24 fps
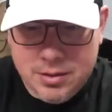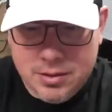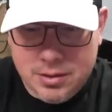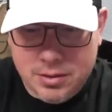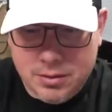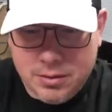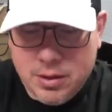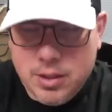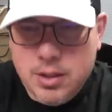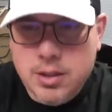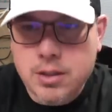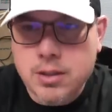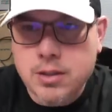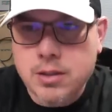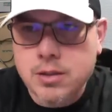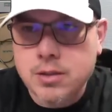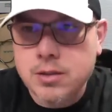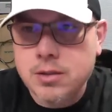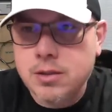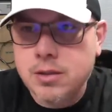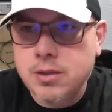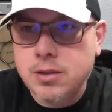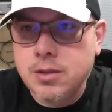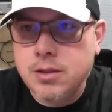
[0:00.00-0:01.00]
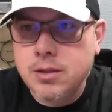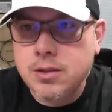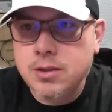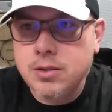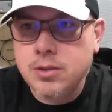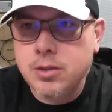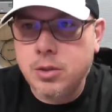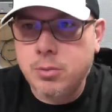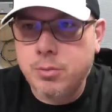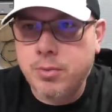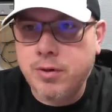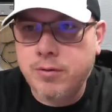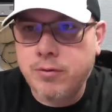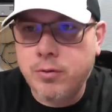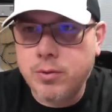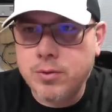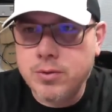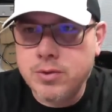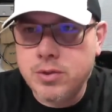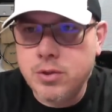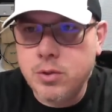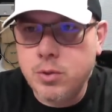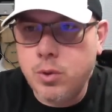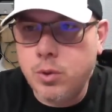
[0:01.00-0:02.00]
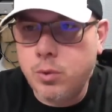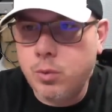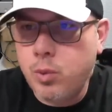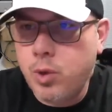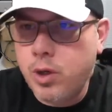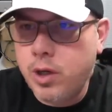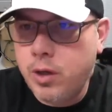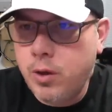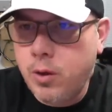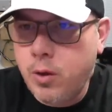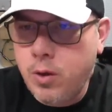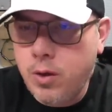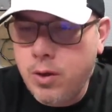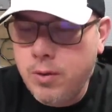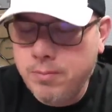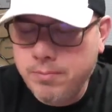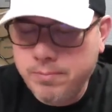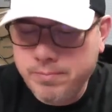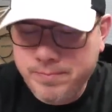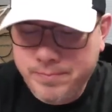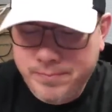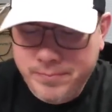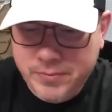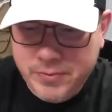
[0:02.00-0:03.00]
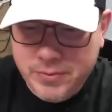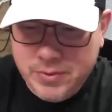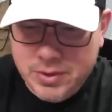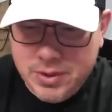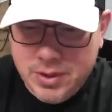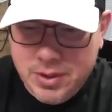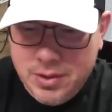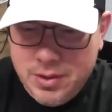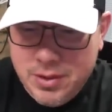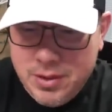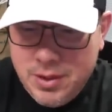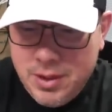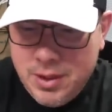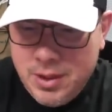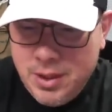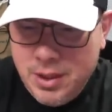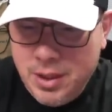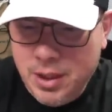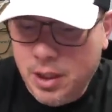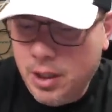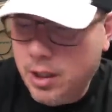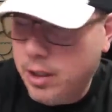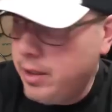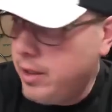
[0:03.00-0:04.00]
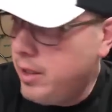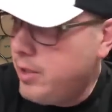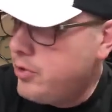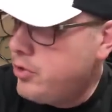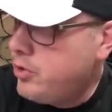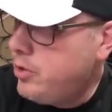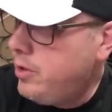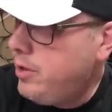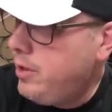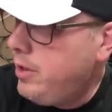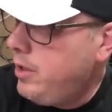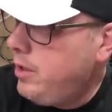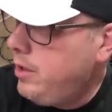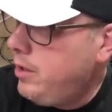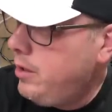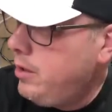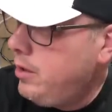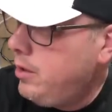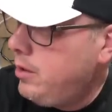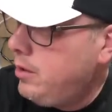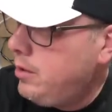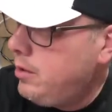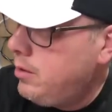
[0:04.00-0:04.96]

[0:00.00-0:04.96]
So, yeah. Hope everyone's doing well. Yesterday.